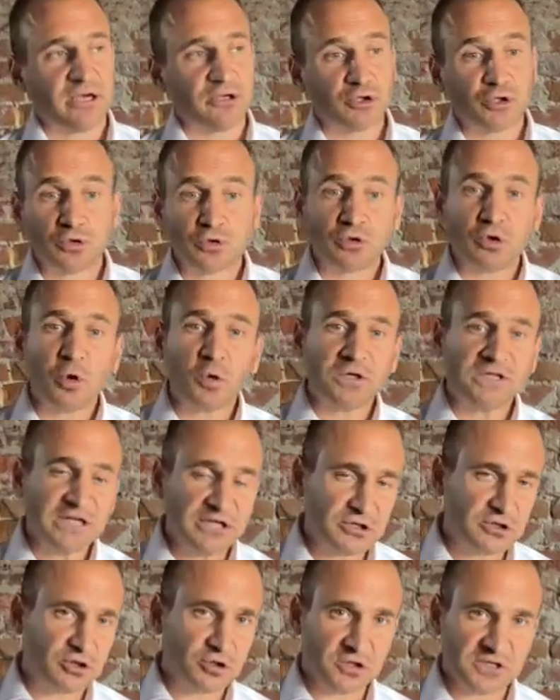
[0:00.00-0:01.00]
to call
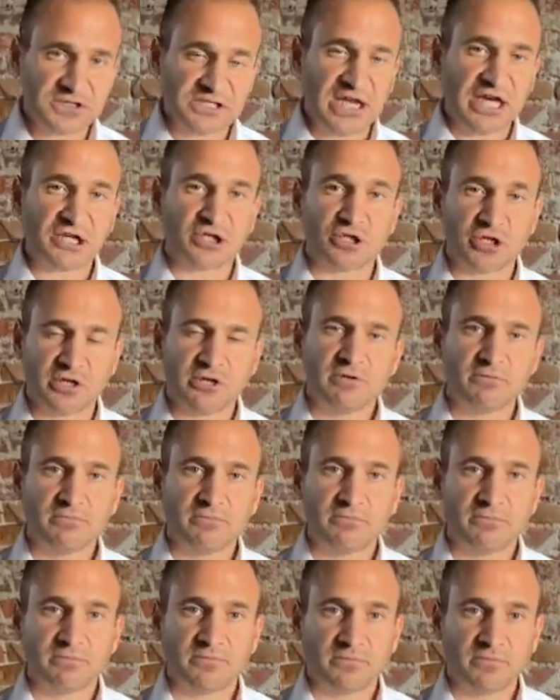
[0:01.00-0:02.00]
in a transaction
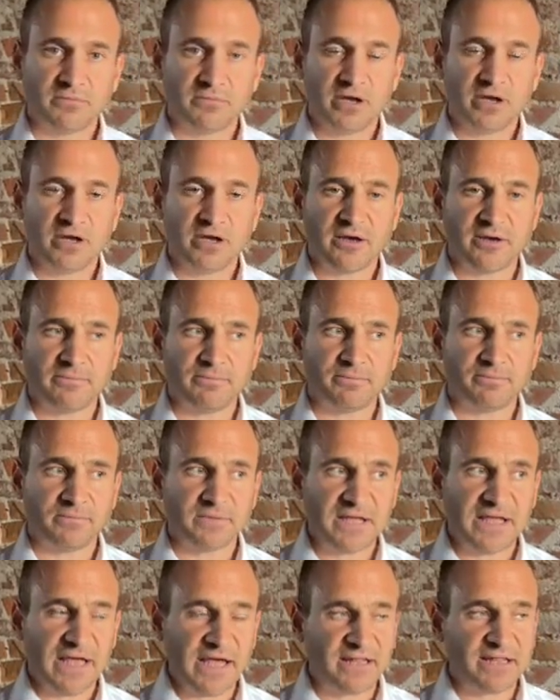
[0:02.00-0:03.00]

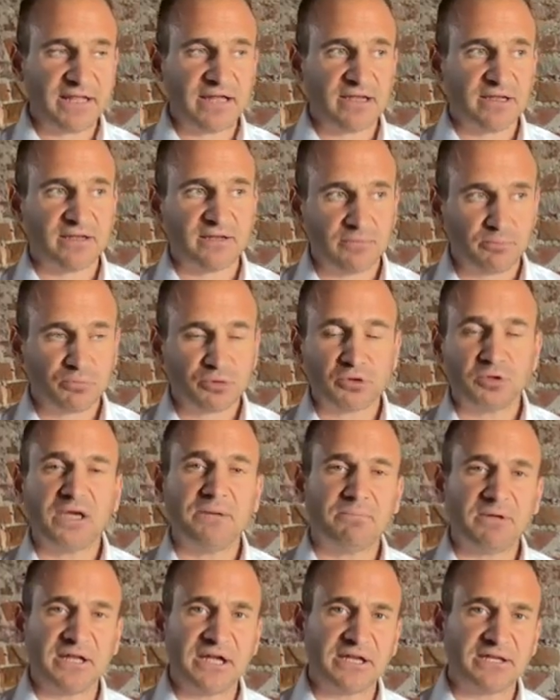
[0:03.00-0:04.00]
and then
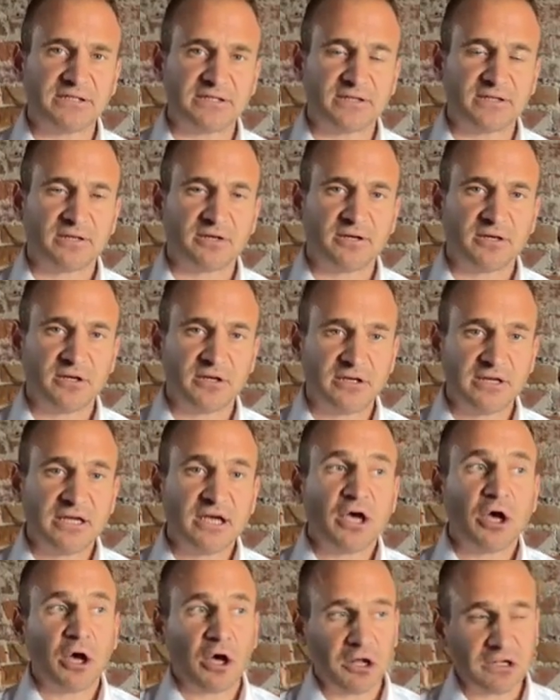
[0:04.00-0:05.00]
prohibit it.
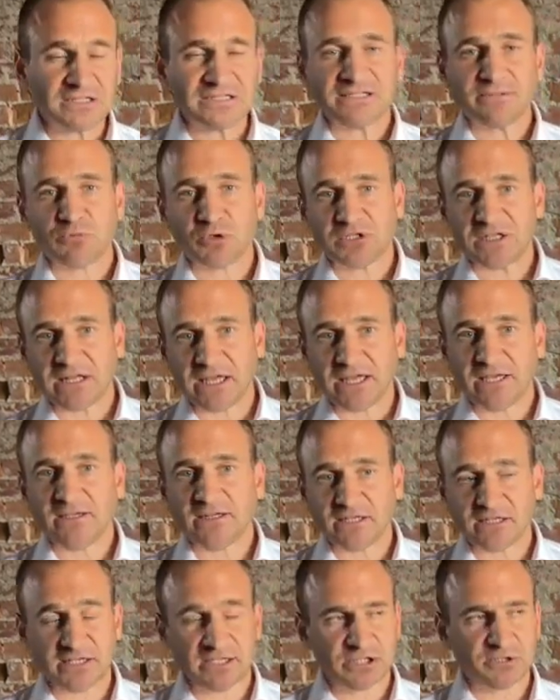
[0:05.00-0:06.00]
Ultimately,
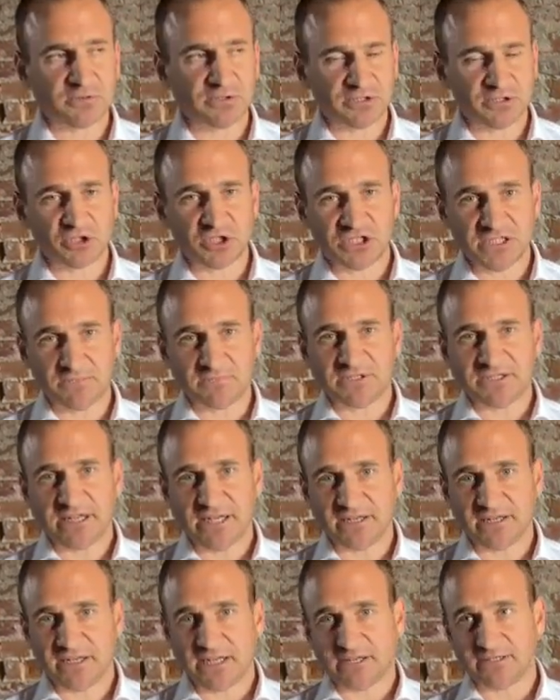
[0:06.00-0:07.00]
this was the
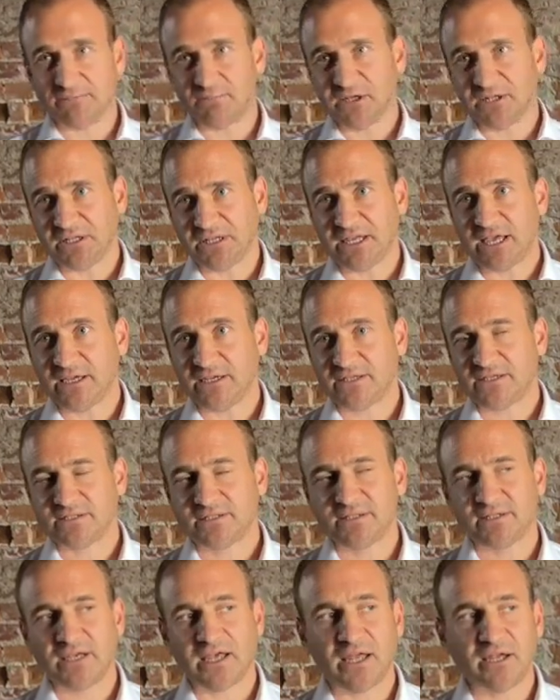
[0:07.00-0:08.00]
Schibsted net bill
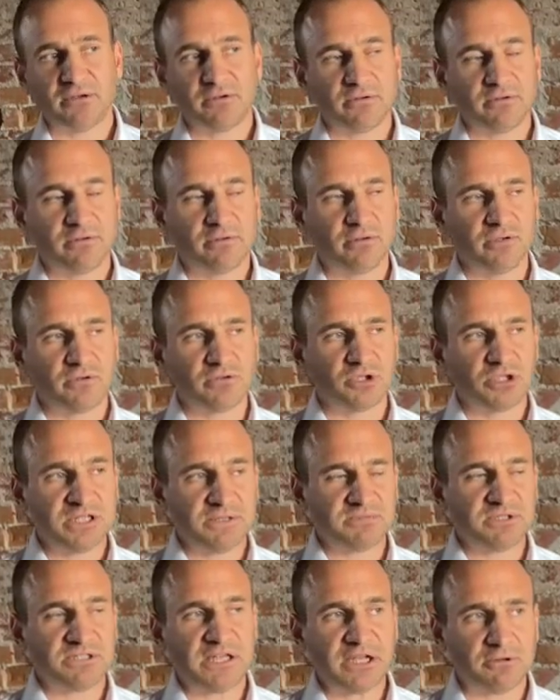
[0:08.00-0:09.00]
case, and
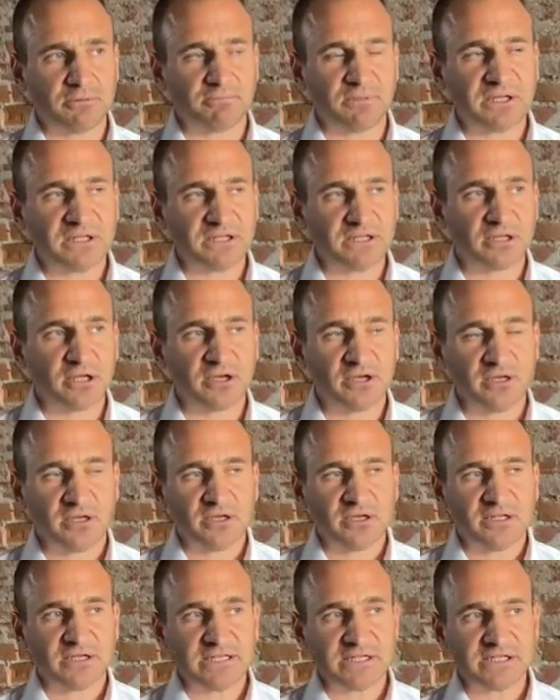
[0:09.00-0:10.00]
Schibsted appealed
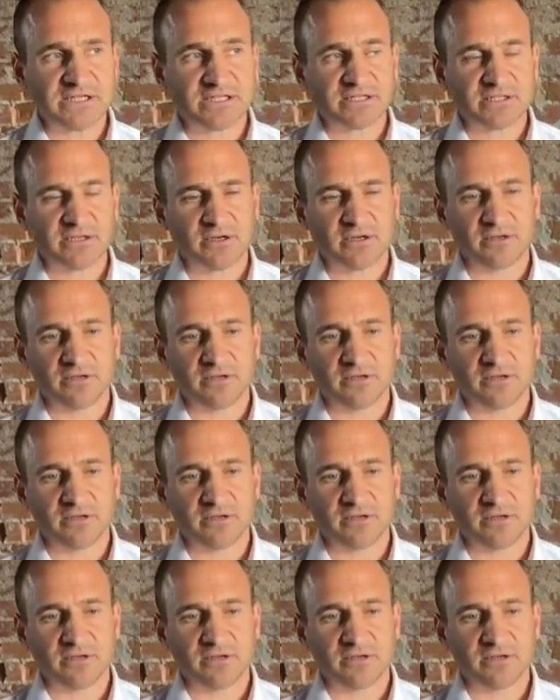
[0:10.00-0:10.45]
this